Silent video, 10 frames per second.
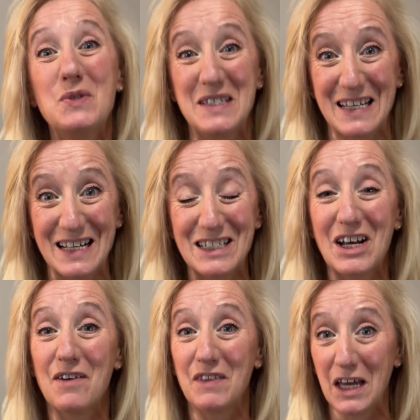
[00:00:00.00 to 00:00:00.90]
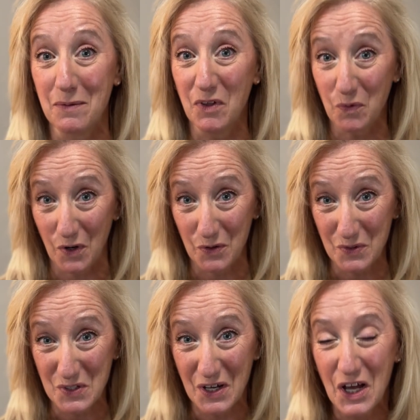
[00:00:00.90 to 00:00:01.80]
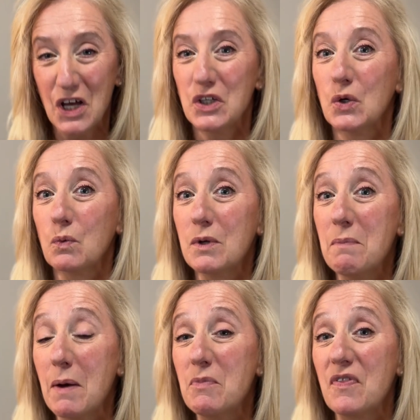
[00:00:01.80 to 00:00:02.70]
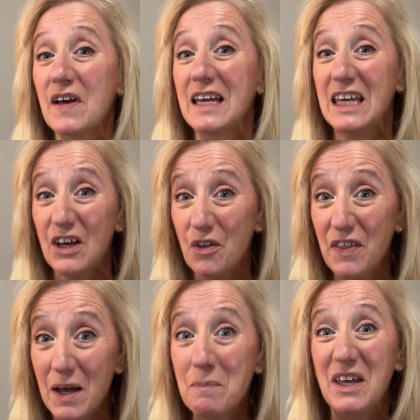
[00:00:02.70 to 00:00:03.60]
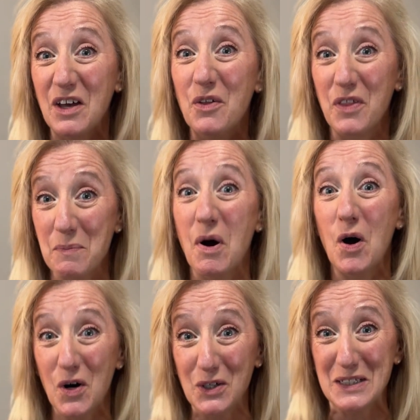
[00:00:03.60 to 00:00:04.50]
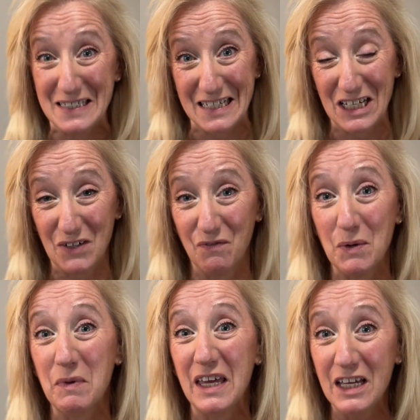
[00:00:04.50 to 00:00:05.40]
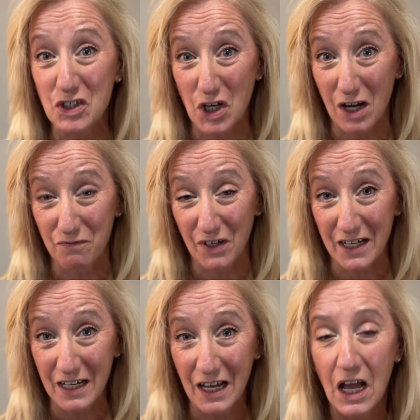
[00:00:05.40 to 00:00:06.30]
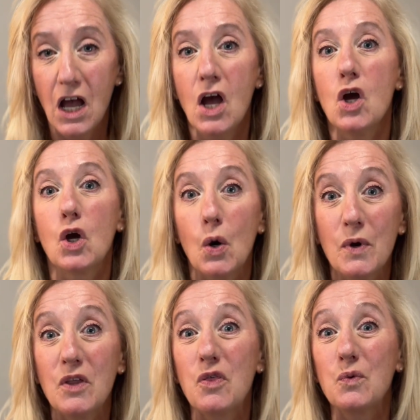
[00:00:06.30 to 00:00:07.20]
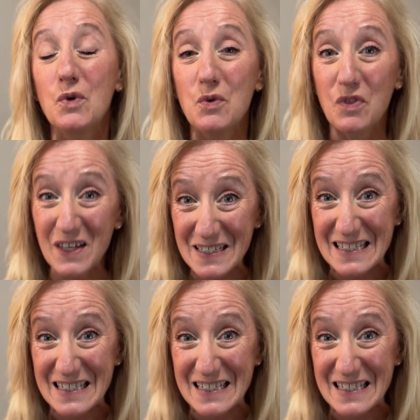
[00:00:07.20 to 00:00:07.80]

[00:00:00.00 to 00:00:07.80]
6 of the Game of Thrones, you'll remember the kill them all scene from King Joffrey going through this